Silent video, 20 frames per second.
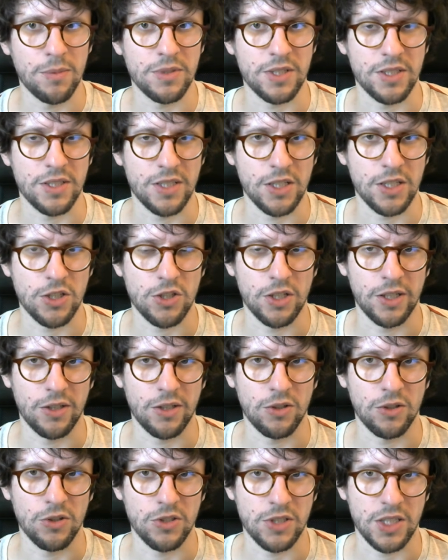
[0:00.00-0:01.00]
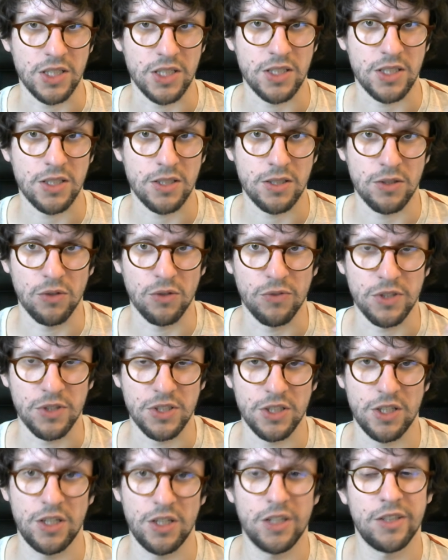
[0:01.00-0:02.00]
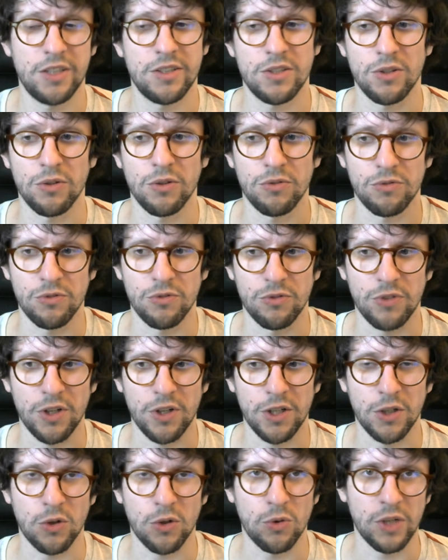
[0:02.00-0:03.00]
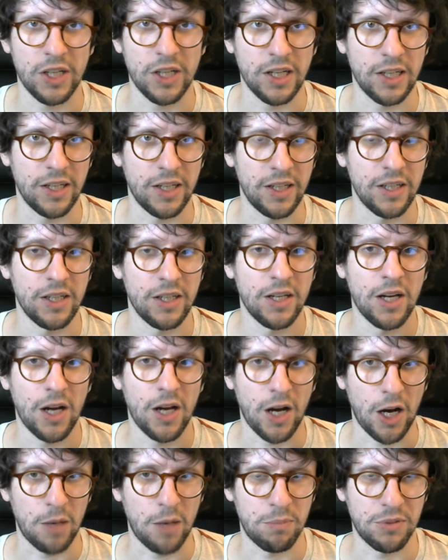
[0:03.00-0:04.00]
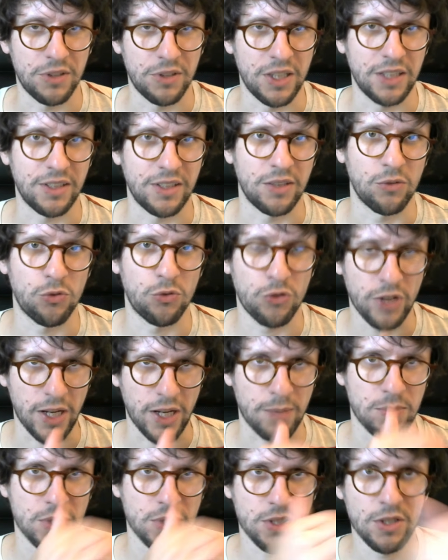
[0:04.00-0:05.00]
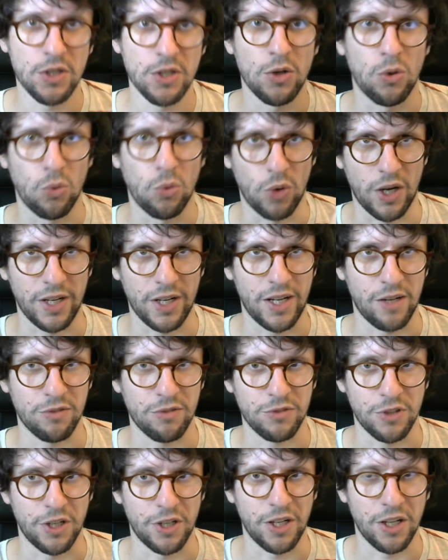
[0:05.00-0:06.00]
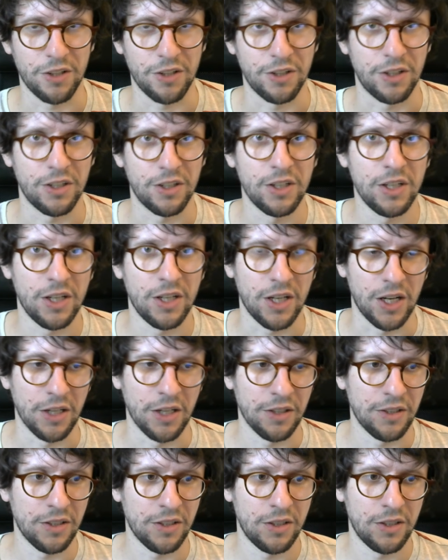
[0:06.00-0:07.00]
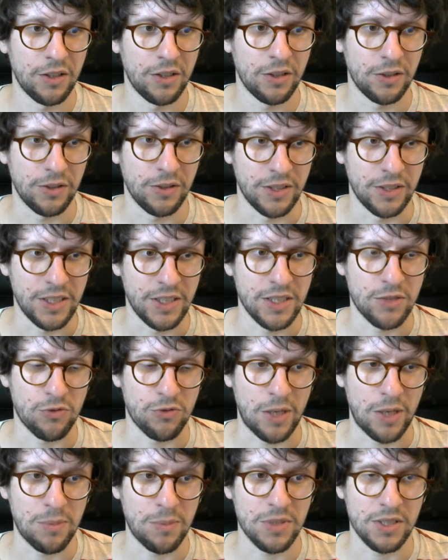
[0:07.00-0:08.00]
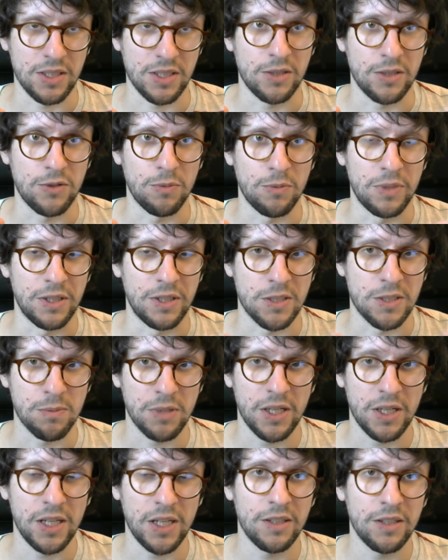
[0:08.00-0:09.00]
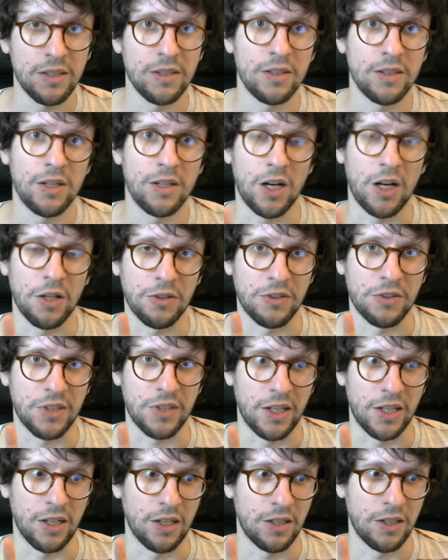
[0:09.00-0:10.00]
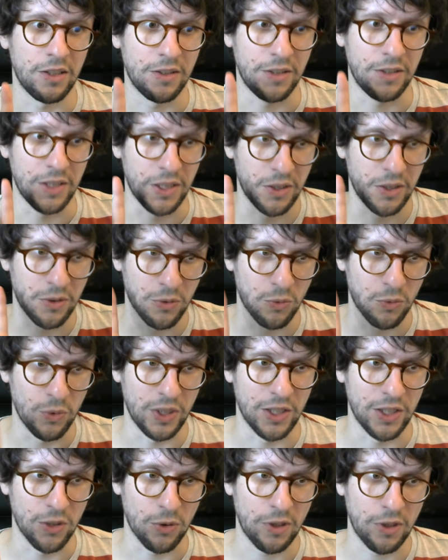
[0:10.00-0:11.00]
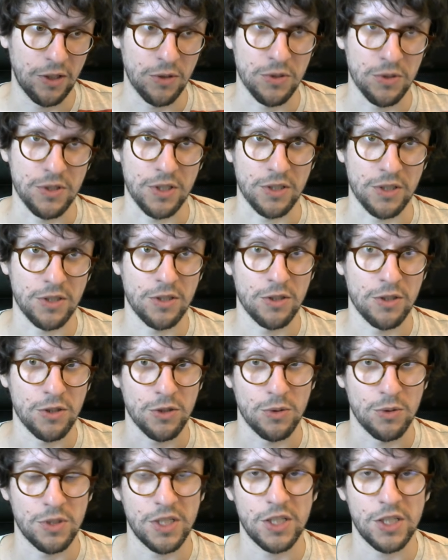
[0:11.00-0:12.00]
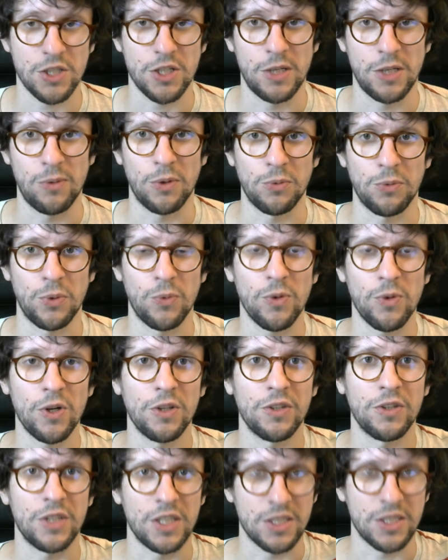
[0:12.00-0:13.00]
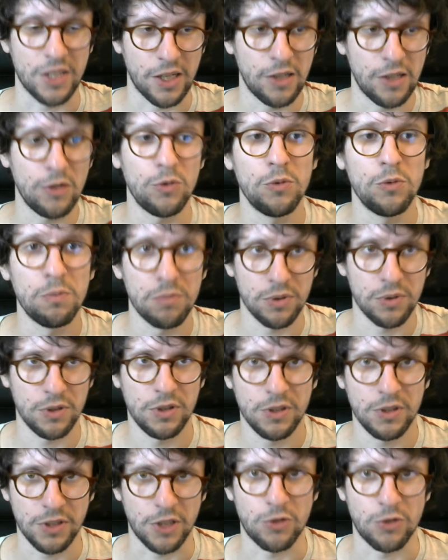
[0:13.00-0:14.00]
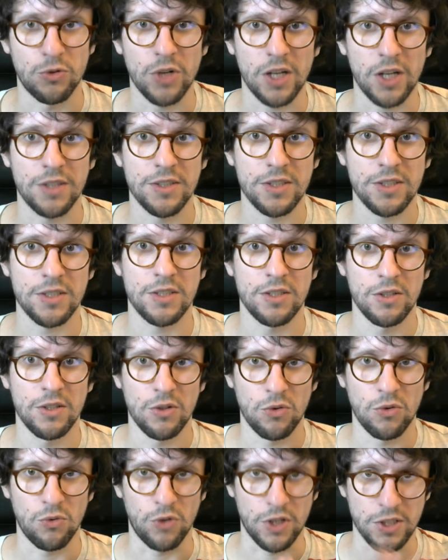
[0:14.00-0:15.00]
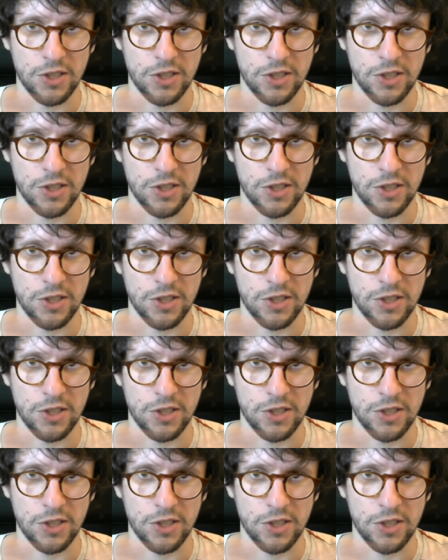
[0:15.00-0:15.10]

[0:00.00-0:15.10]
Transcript: essentially consists of a series of very quickly updating frames, one after another, and these frames need to be displayed until the window closes. So essentially what we want is a loop that runs for as